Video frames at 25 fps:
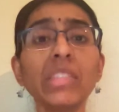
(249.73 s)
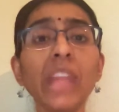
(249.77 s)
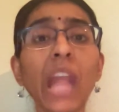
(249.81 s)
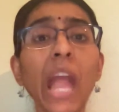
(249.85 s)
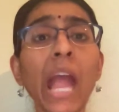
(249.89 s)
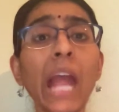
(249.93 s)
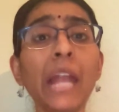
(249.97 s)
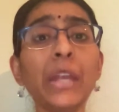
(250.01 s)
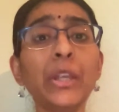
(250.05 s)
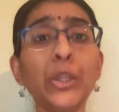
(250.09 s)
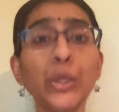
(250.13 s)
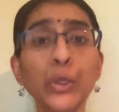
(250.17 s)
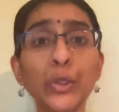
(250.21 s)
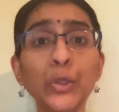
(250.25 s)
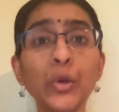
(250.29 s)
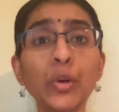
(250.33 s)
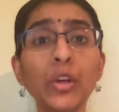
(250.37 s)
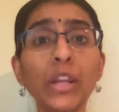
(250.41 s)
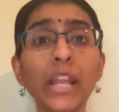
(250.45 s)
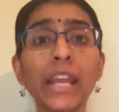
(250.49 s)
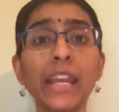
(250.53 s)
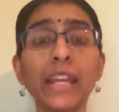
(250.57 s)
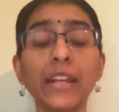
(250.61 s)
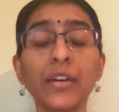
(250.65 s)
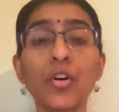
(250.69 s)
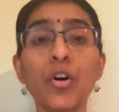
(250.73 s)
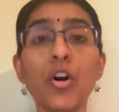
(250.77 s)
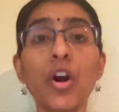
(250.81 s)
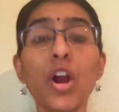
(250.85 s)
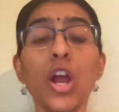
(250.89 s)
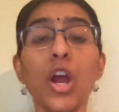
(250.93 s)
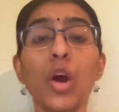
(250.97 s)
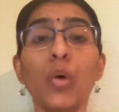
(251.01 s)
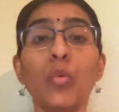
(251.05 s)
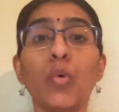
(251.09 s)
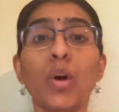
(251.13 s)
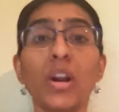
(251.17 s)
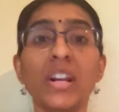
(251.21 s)
And do you know
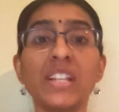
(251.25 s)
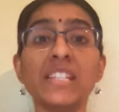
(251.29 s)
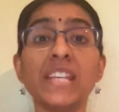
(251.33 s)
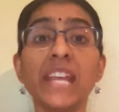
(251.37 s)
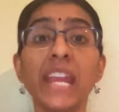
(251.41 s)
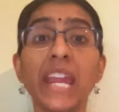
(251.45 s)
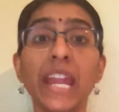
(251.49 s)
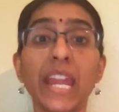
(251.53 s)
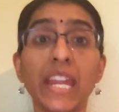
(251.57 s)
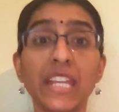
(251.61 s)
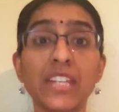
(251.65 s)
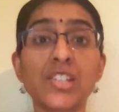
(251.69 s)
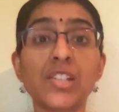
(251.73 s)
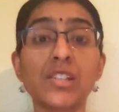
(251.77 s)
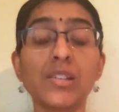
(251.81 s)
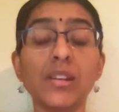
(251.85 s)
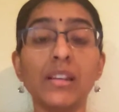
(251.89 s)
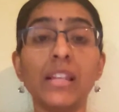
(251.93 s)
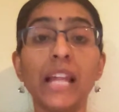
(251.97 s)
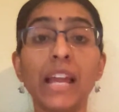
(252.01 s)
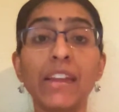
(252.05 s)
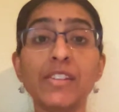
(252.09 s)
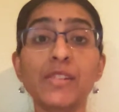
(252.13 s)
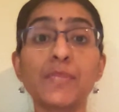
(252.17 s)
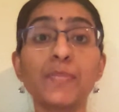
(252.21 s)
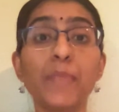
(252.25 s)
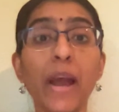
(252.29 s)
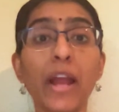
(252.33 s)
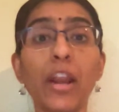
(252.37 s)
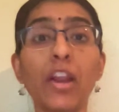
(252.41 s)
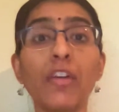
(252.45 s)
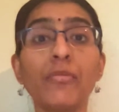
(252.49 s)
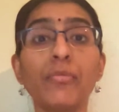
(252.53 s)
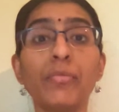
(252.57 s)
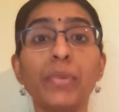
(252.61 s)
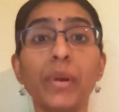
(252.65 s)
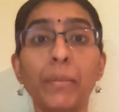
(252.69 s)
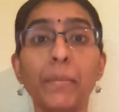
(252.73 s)
what is the age lifespan
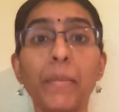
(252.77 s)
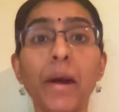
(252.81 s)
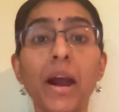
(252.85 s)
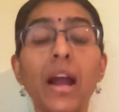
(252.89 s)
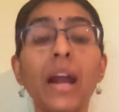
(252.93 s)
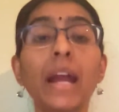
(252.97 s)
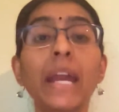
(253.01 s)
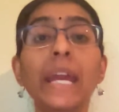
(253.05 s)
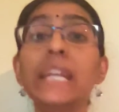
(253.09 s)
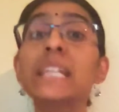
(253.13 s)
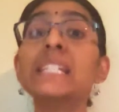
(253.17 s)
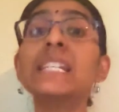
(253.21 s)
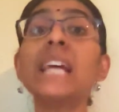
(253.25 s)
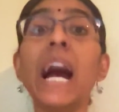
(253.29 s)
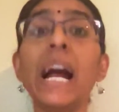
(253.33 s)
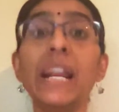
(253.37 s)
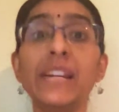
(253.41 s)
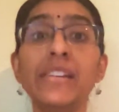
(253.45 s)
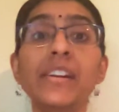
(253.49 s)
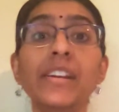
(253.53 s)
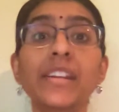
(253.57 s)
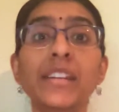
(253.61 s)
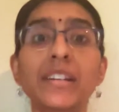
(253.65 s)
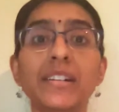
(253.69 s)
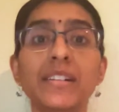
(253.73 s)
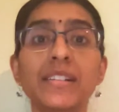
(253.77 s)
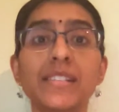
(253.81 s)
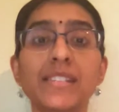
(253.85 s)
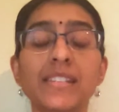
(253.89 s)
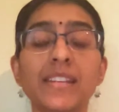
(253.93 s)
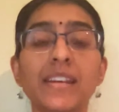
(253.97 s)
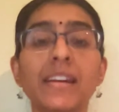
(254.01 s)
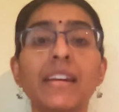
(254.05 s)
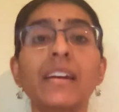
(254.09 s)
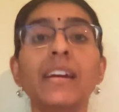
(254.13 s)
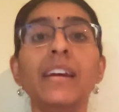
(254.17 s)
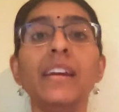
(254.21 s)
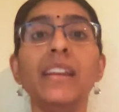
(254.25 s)
of Brahma? It is 100 years.
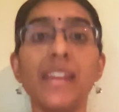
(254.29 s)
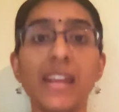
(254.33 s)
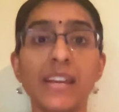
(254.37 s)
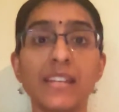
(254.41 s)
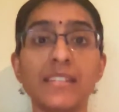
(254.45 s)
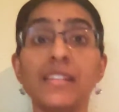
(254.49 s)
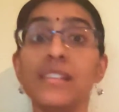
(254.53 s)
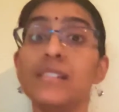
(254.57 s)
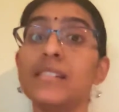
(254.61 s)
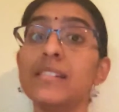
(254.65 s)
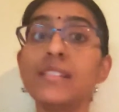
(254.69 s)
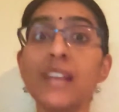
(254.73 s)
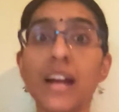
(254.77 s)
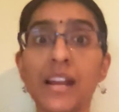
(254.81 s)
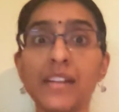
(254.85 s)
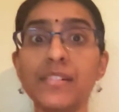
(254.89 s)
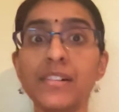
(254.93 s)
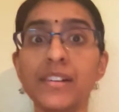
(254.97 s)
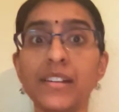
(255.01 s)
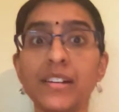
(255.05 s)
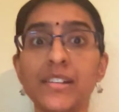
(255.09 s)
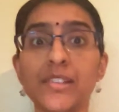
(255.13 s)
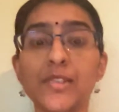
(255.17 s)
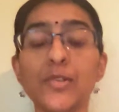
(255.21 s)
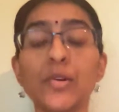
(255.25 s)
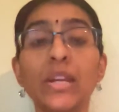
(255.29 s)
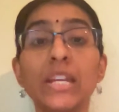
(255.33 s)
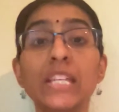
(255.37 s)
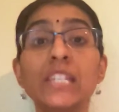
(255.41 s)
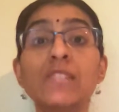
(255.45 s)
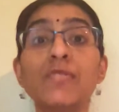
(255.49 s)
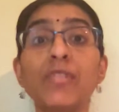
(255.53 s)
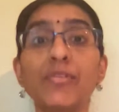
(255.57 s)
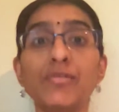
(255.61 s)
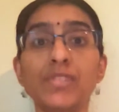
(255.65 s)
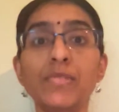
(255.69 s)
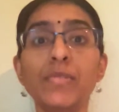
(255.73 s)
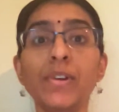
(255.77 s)
Yes, it is 100 years. So he's
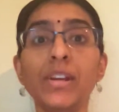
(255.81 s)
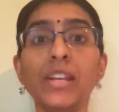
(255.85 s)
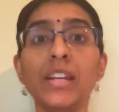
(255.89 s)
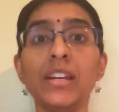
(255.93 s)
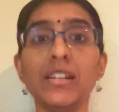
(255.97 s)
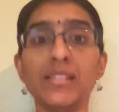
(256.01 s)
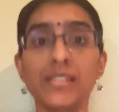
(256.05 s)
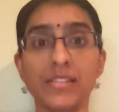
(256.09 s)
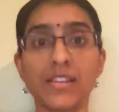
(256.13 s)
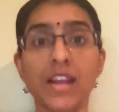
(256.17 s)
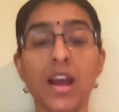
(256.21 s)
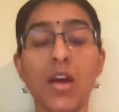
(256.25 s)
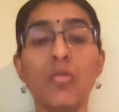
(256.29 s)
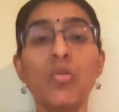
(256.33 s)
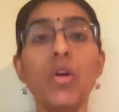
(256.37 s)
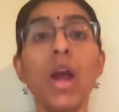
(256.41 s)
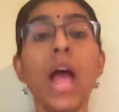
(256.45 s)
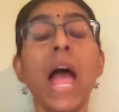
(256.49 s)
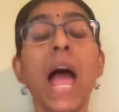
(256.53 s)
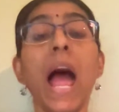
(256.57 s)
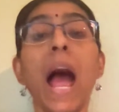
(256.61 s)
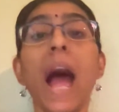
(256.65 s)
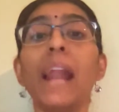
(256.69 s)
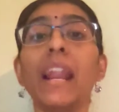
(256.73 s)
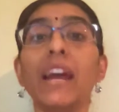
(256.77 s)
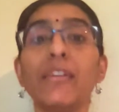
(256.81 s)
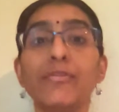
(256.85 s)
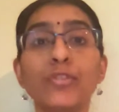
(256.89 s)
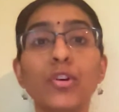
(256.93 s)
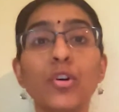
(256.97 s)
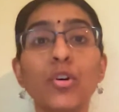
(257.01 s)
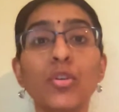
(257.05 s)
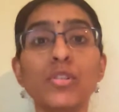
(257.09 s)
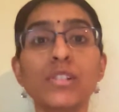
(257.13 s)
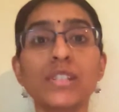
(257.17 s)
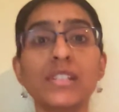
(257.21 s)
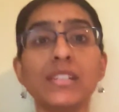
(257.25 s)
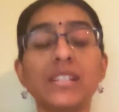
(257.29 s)
51 years now. And of
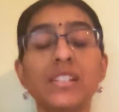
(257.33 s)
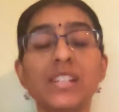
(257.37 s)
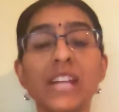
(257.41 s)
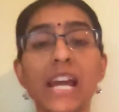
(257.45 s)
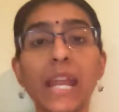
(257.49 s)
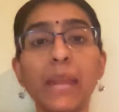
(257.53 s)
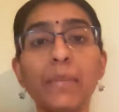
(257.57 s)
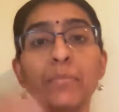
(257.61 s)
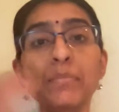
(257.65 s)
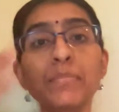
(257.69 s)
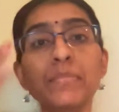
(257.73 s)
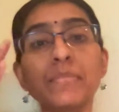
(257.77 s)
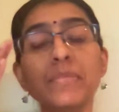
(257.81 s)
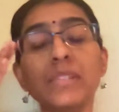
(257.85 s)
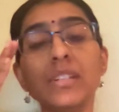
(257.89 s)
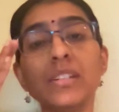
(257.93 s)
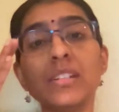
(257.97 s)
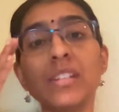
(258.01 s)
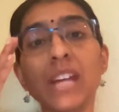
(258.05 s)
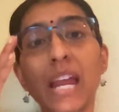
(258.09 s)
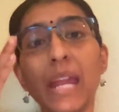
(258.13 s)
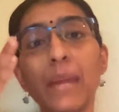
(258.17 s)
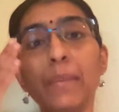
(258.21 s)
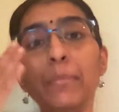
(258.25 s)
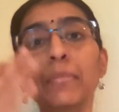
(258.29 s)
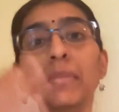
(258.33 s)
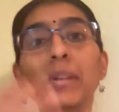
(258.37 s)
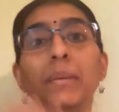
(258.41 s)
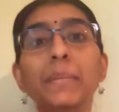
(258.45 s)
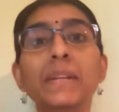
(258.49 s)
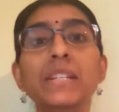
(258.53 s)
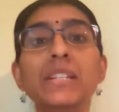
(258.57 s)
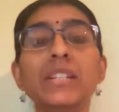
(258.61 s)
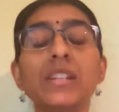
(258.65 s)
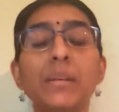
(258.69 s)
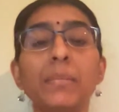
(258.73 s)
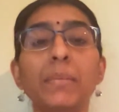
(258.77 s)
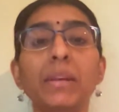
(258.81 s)
course, the time
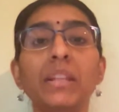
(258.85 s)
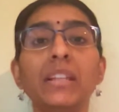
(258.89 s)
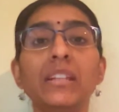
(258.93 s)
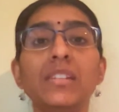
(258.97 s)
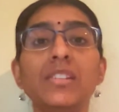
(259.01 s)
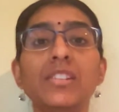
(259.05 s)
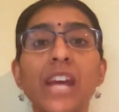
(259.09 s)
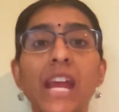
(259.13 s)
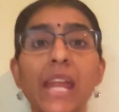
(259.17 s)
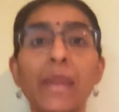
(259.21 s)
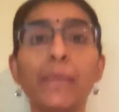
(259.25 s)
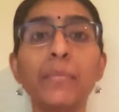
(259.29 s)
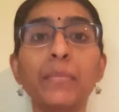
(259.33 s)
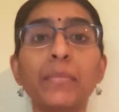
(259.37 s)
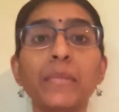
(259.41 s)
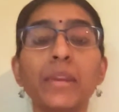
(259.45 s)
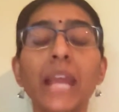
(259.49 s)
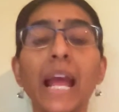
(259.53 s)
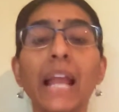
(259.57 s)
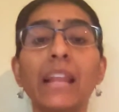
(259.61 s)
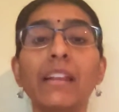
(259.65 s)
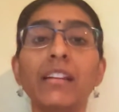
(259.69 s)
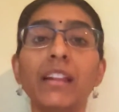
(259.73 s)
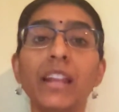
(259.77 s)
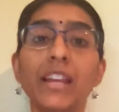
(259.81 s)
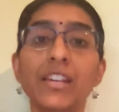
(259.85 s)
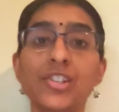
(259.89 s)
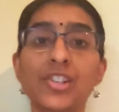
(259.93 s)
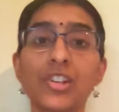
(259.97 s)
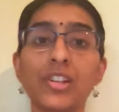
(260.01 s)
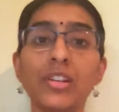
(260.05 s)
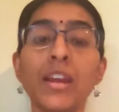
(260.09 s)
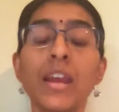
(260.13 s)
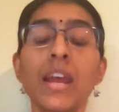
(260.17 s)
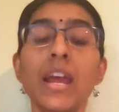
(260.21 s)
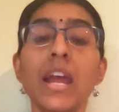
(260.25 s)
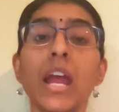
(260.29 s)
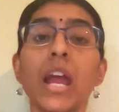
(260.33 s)
limit, the time
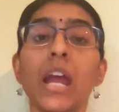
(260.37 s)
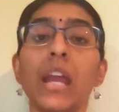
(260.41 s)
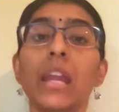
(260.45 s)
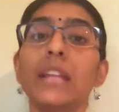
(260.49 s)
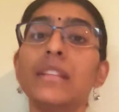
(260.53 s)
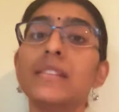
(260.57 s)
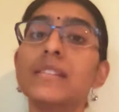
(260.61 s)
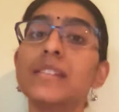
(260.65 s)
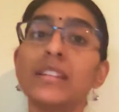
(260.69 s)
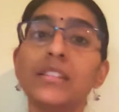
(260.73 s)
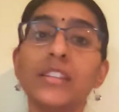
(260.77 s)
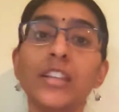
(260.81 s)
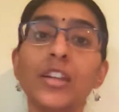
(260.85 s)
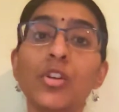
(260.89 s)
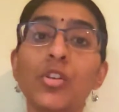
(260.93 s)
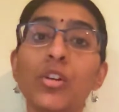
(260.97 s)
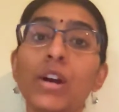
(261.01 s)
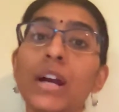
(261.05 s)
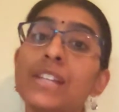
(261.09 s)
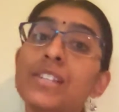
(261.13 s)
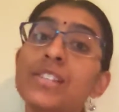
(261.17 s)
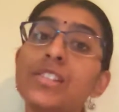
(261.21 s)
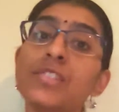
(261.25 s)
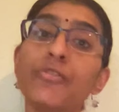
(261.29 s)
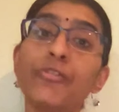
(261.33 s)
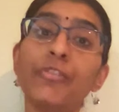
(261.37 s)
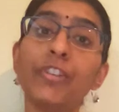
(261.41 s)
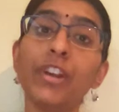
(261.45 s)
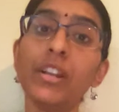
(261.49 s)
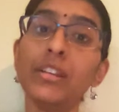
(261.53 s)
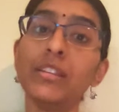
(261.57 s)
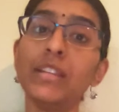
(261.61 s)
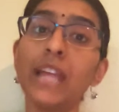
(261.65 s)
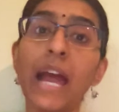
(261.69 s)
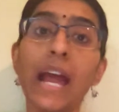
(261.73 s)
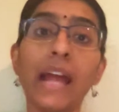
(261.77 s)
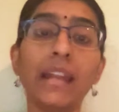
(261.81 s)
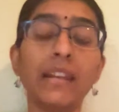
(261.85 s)
calculation in Satyaloka is
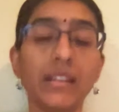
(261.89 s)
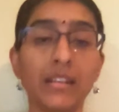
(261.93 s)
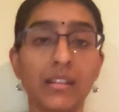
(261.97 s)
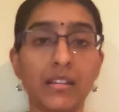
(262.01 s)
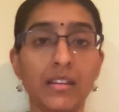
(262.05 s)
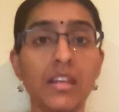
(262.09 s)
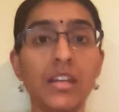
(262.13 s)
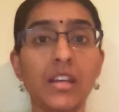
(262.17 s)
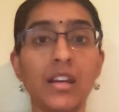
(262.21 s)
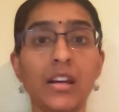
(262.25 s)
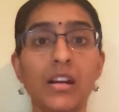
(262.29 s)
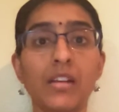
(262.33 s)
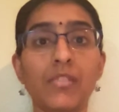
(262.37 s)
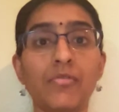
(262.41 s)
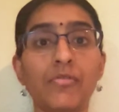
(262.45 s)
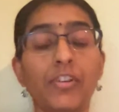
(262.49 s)
different than in here.